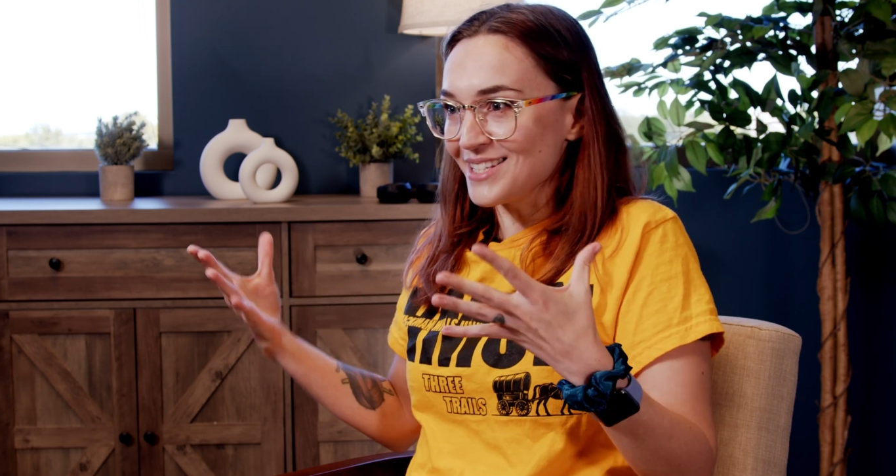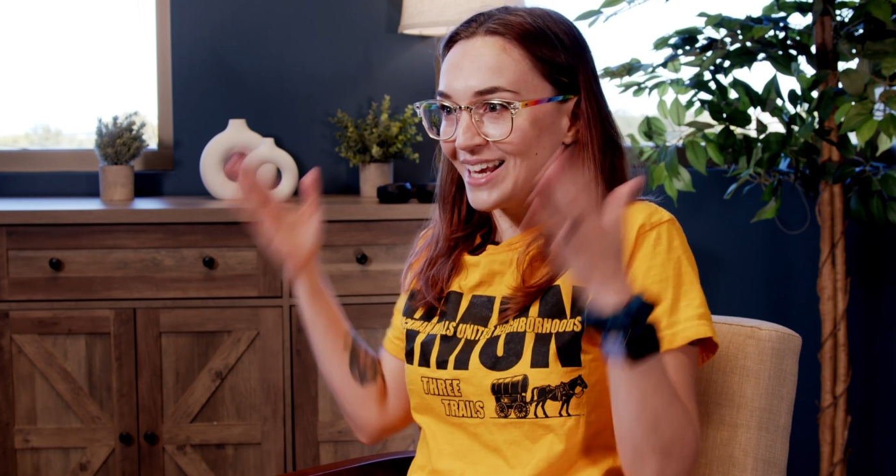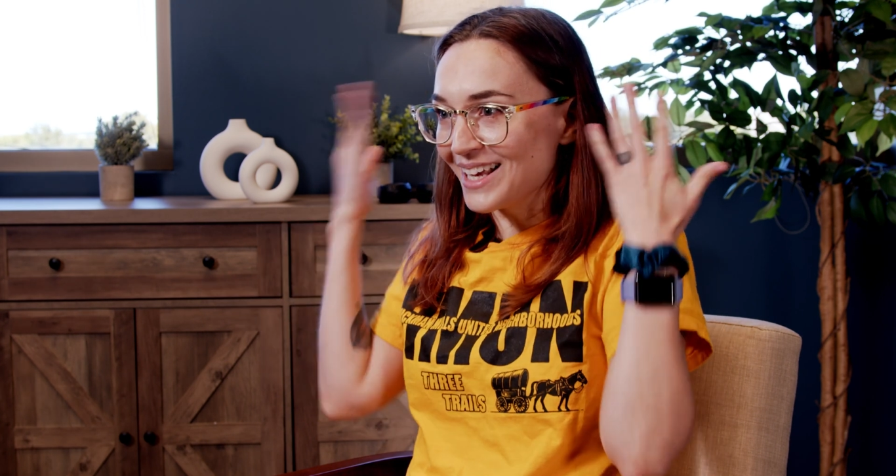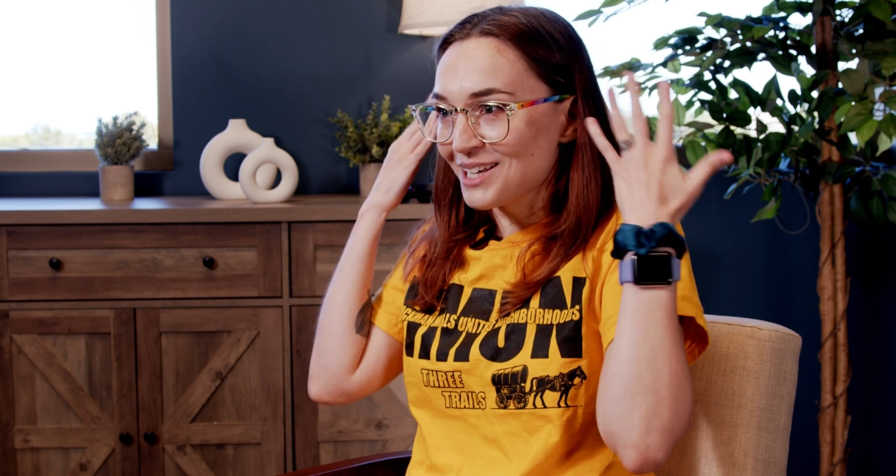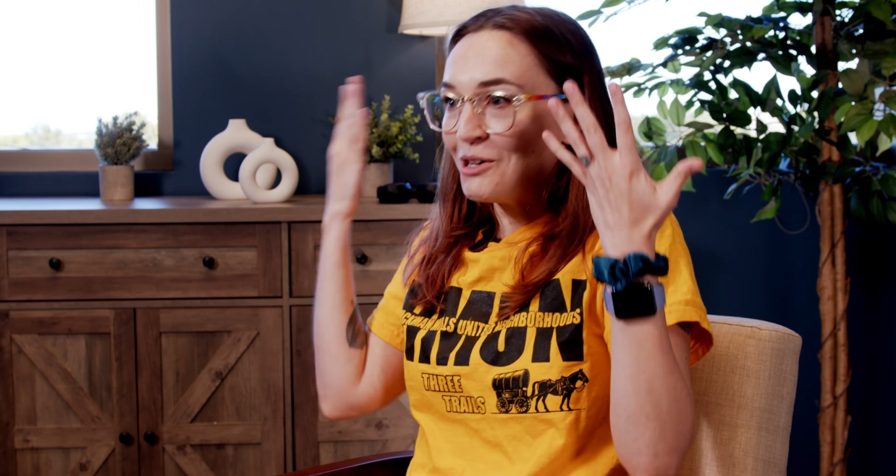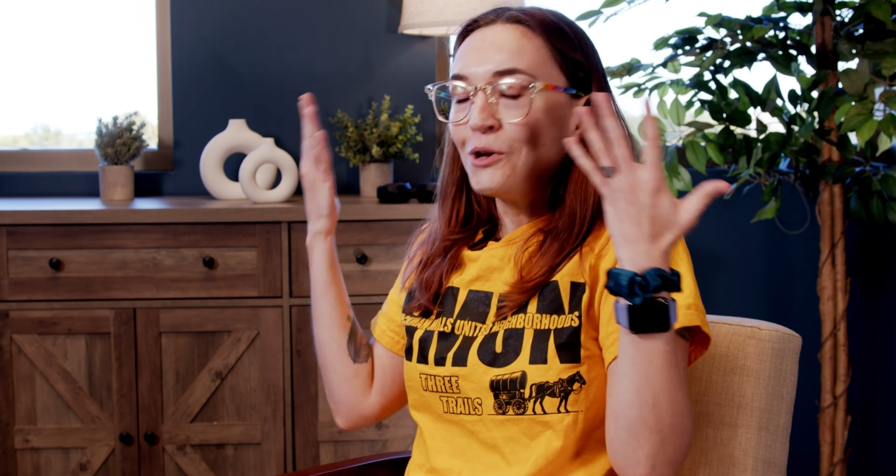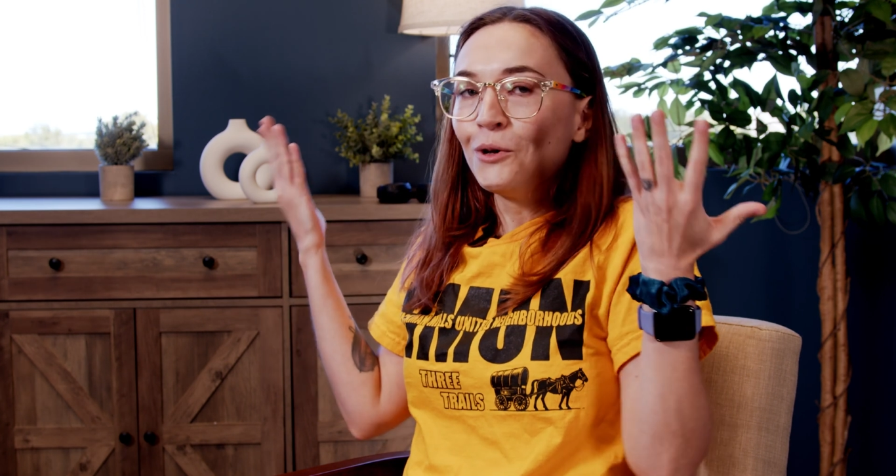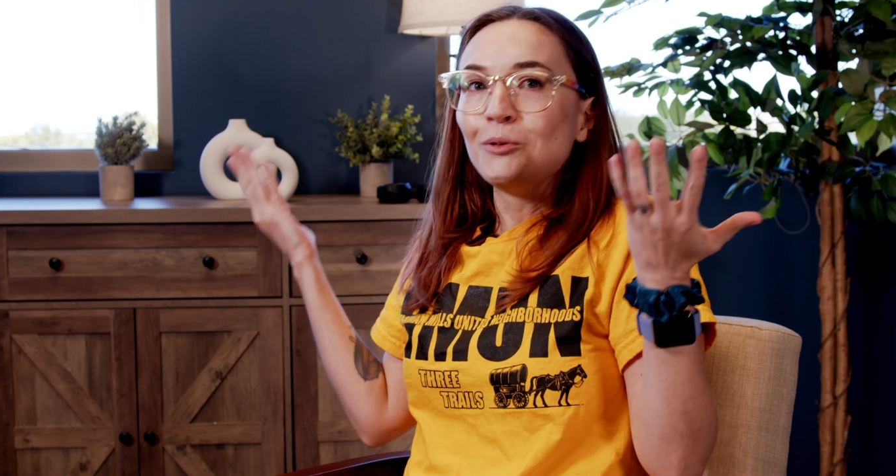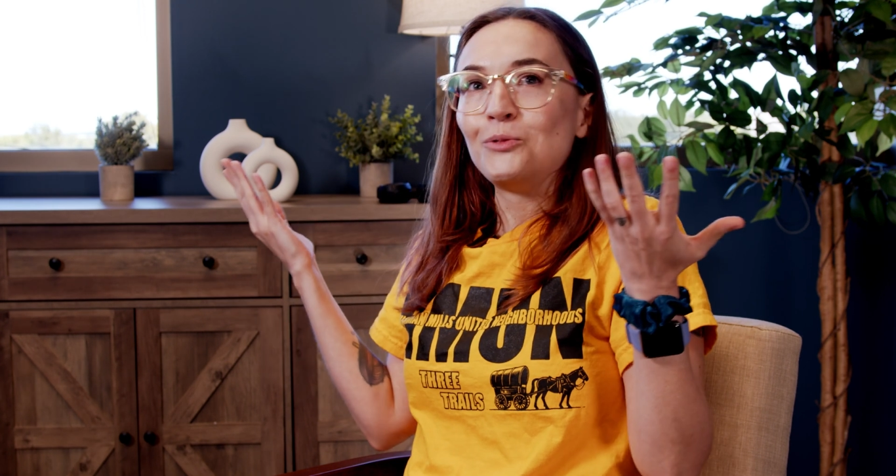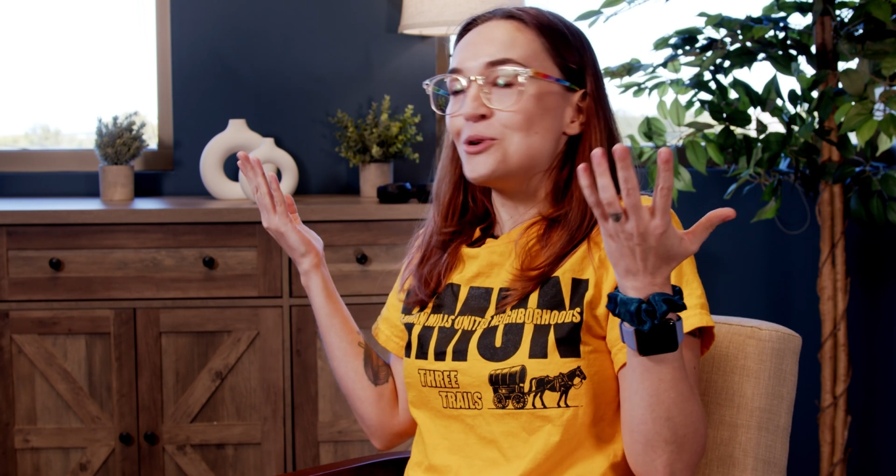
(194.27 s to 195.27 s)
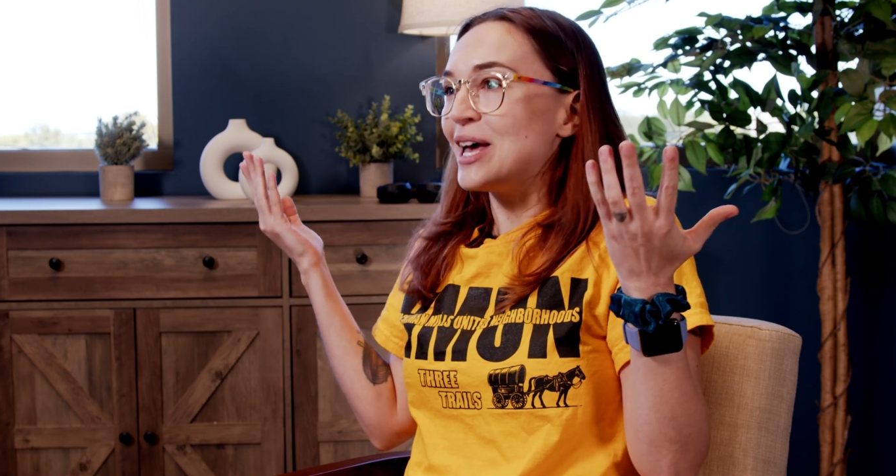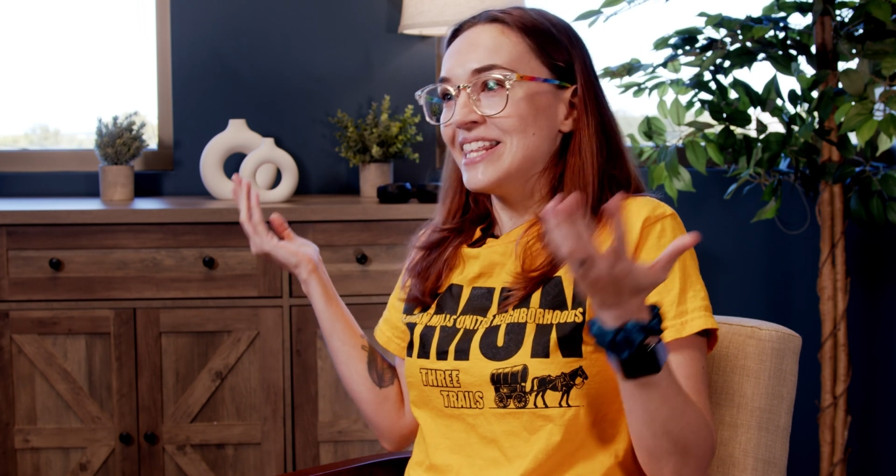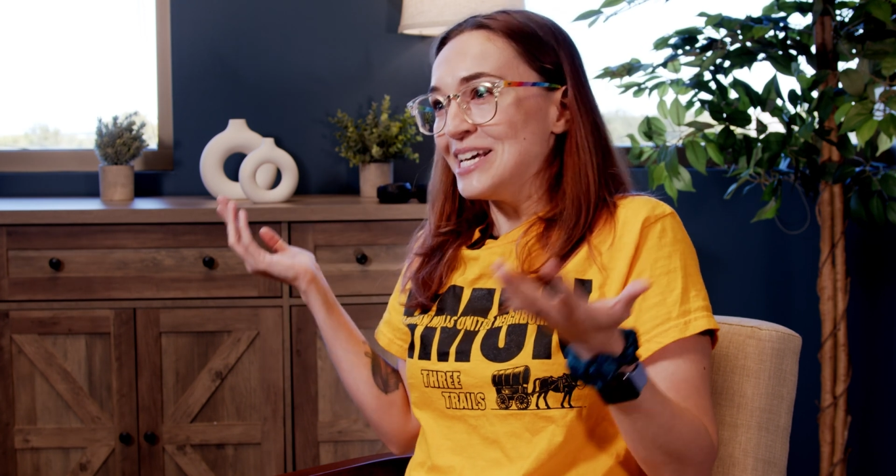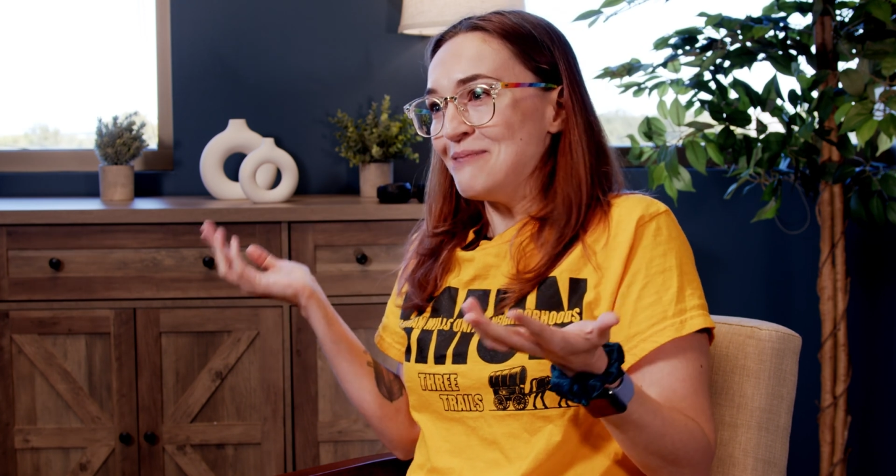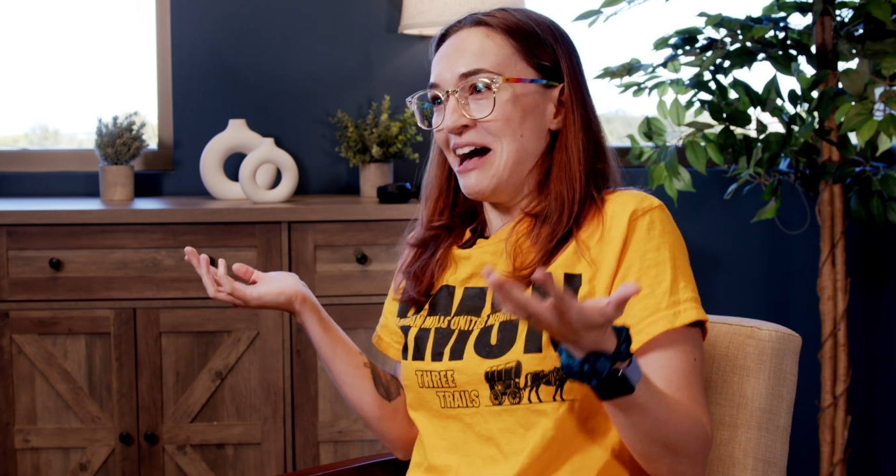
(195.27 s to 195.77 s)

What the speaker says: What do I think